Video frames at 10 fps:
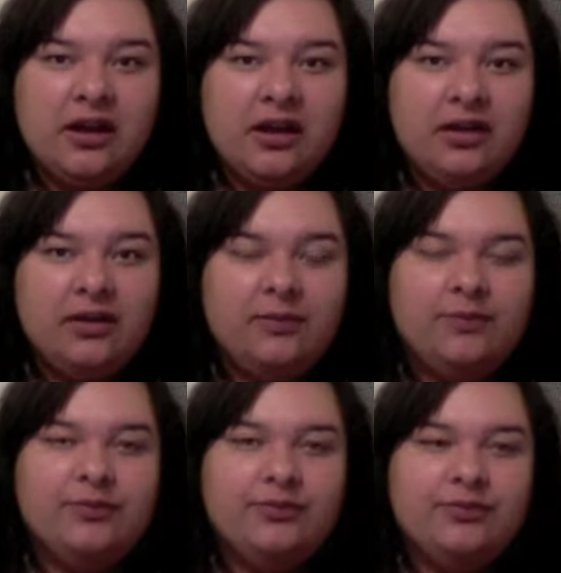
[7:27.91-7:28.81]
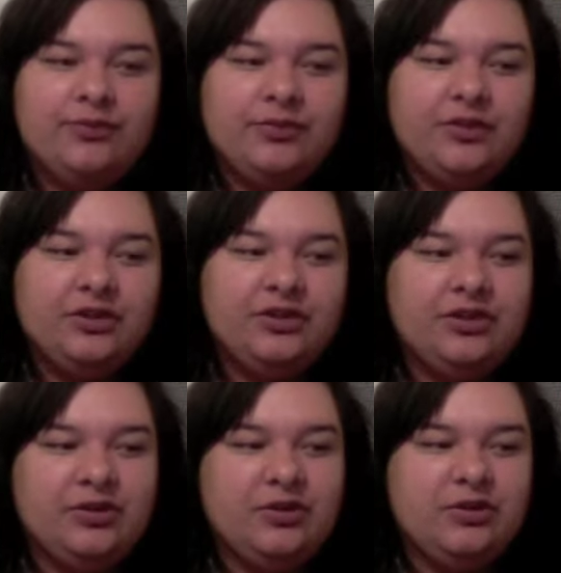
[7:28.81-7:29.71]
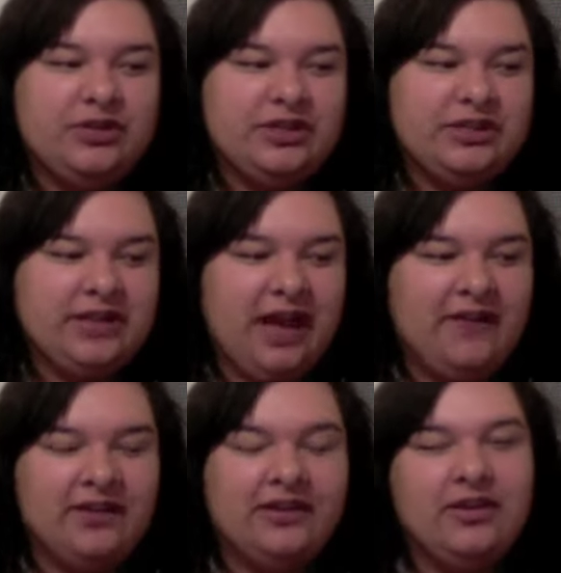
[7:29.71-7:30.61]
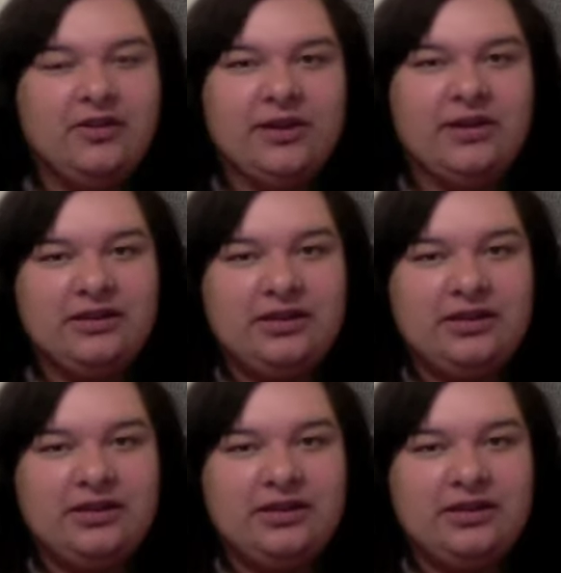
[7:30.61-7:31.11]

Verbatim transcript: um, to just having liquids,